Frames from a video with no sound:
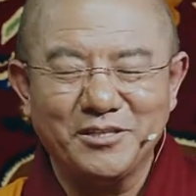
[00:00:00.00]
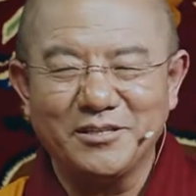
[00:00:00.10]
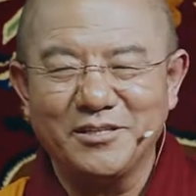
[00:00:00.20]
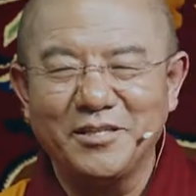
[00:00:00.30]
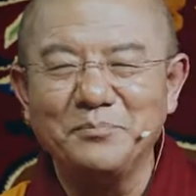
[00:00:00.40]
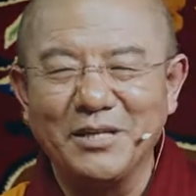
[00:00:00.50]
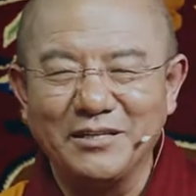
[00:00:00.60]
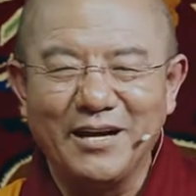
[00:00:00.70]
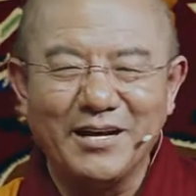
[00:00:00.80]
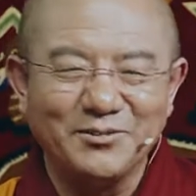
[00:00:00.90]

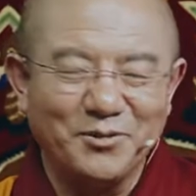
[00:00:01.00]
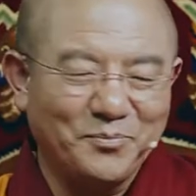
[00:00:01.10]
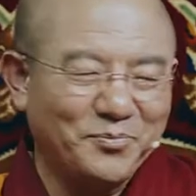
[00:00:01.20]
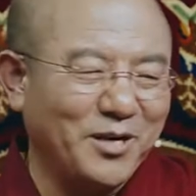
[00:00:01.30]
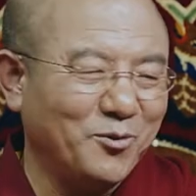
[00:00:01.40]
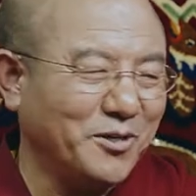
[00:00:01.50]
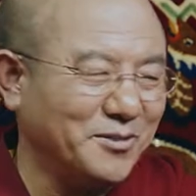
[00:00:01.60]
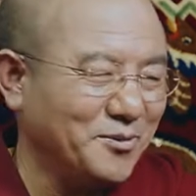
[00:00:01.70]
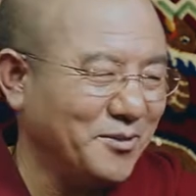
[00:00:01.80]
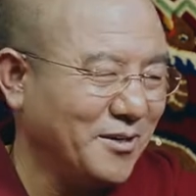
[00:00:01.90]
During Phuntsog
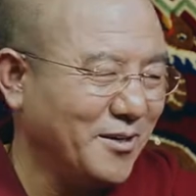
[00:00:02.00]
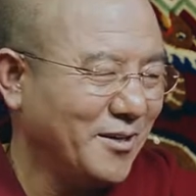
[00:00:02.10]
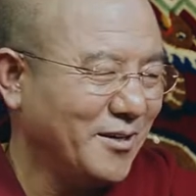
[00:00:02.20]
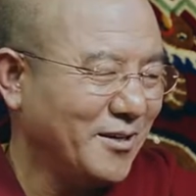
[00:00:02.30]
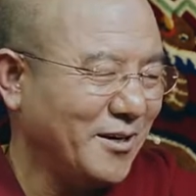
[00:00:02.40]
Rinpoche's time,